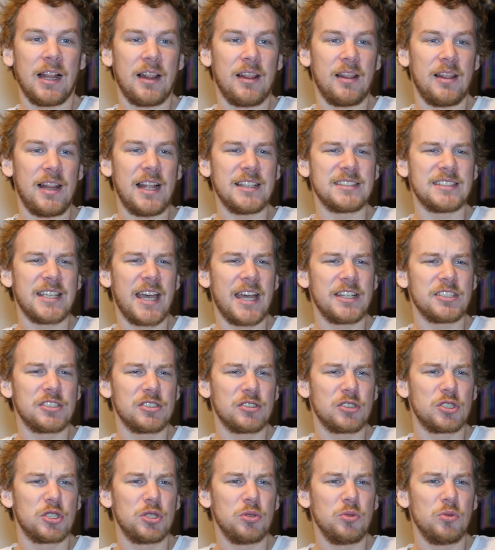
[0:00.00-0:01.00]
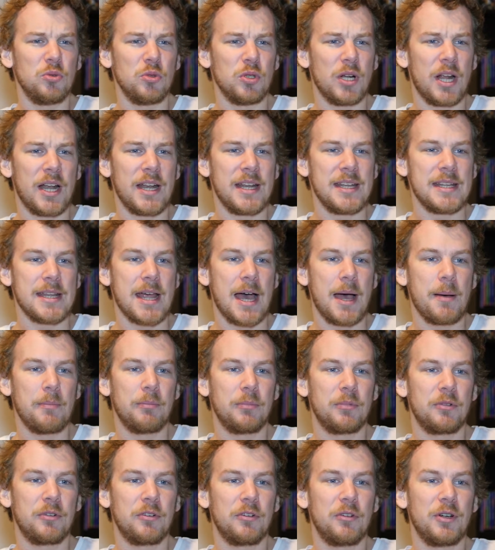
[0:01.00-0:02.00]
Let's head to
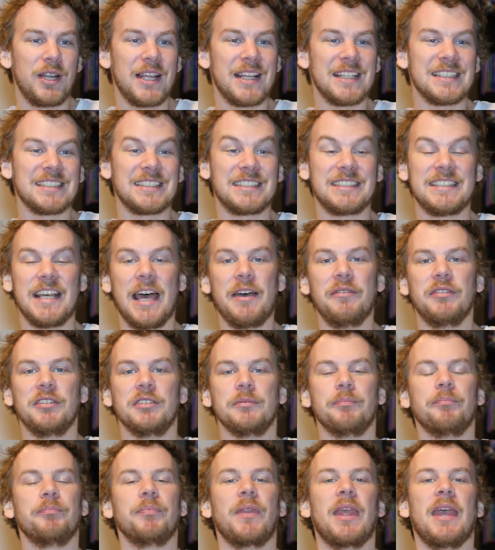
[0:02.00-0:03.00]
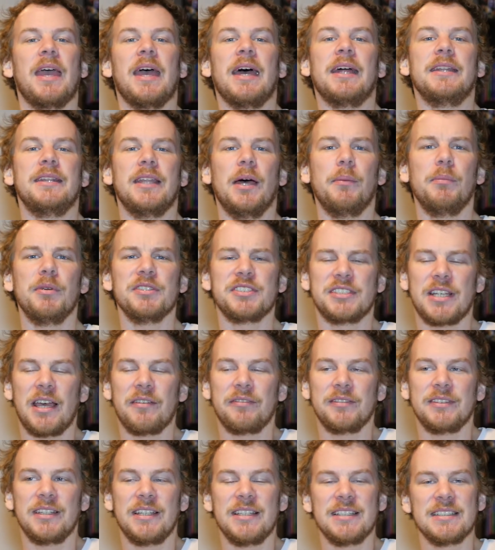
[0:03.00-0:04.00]
NumberSeven.
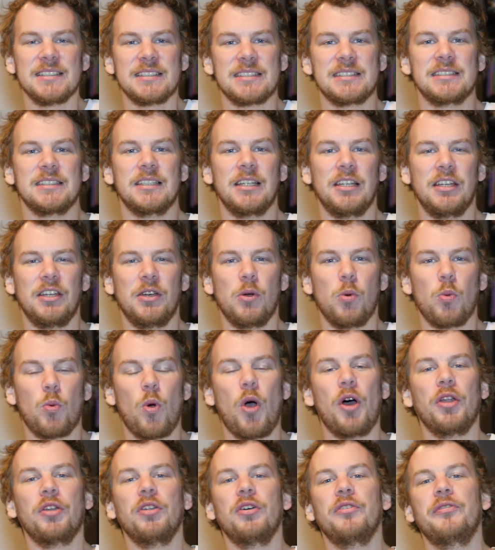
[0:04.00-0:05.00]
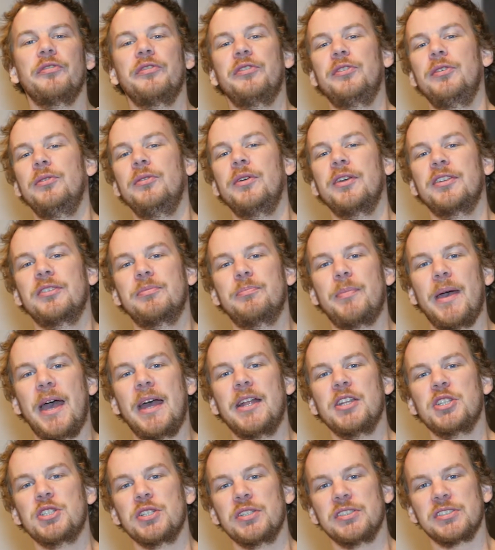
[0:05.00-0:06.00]
NumberSeven is one of two
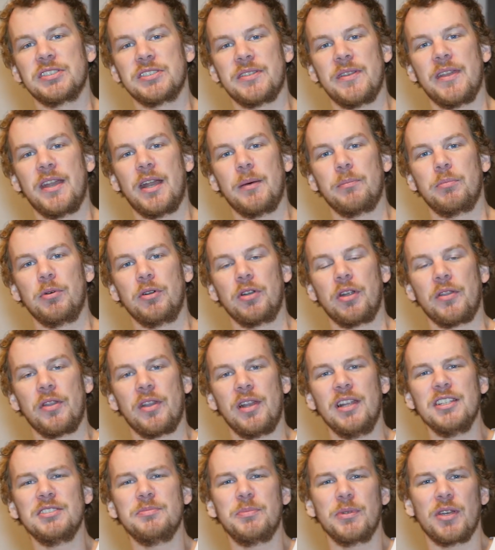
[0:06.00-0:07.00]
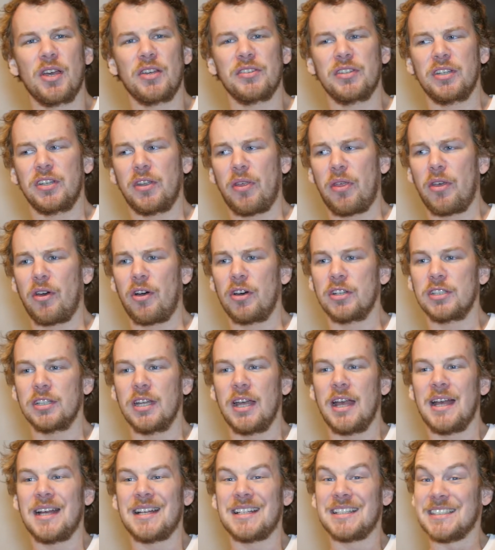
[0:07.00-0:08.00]
expansions that I put on the list because I thought
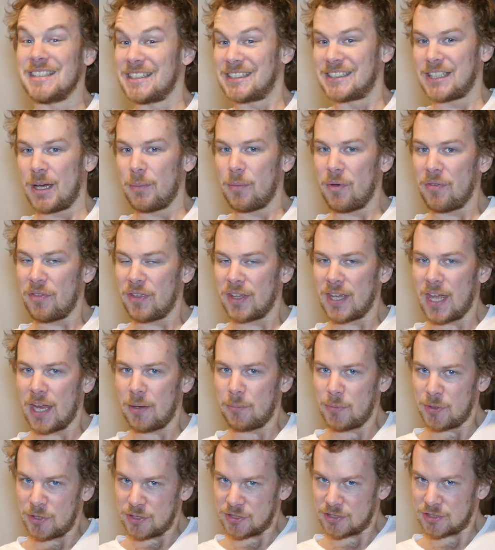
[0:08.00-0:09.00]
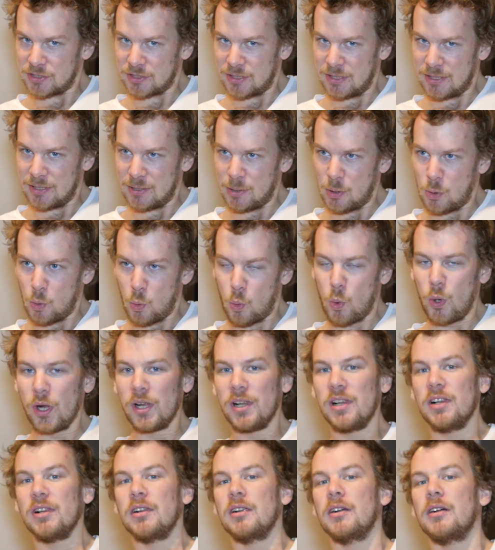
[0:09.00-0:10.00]
some of the gamers
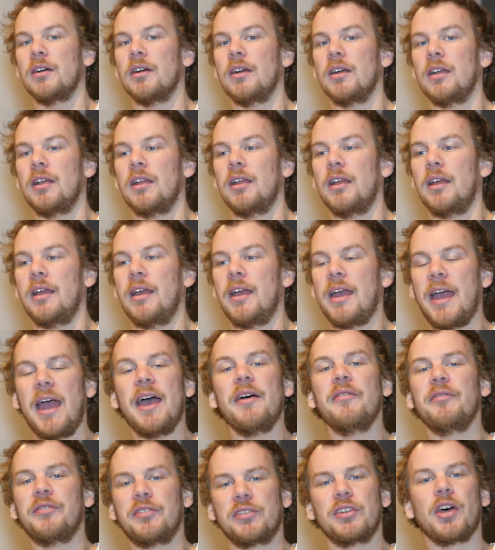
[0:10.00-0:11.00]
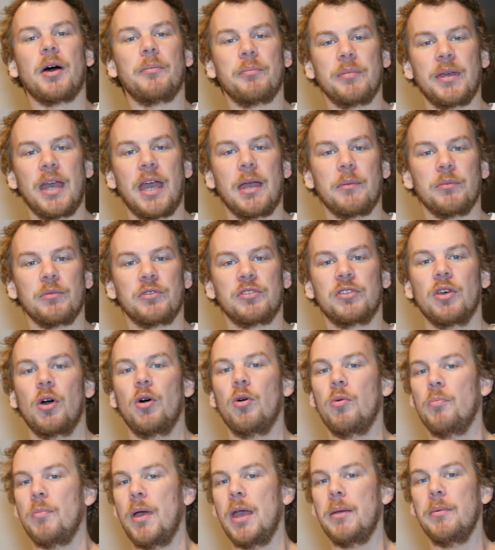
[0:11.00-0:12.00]
will have some games,
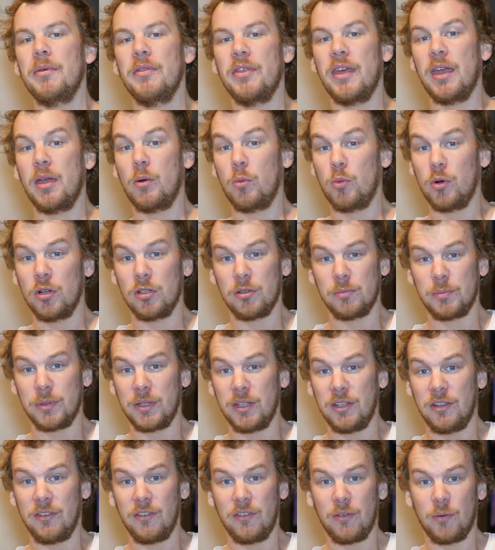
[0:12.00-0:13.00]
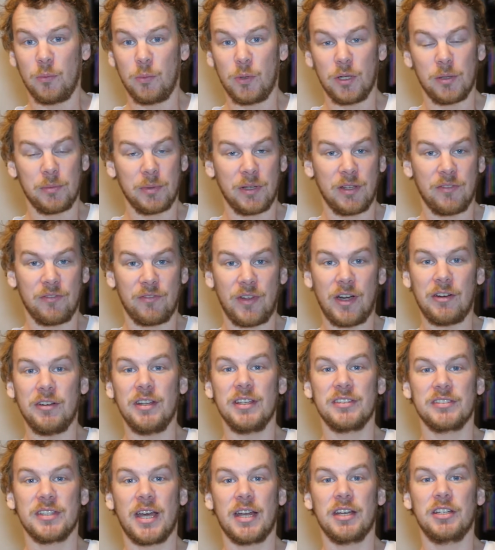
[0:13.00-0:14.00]
so maybe they will be very
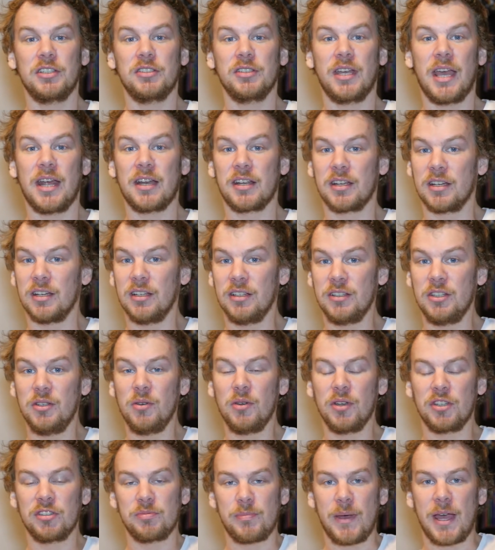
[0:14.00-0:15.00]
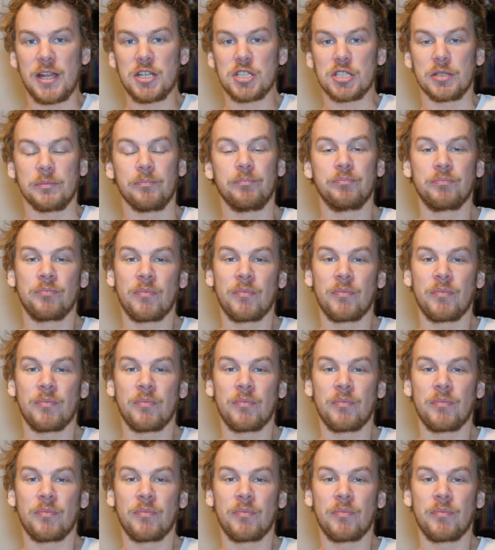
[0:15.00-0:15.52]
excited to get a new expansion.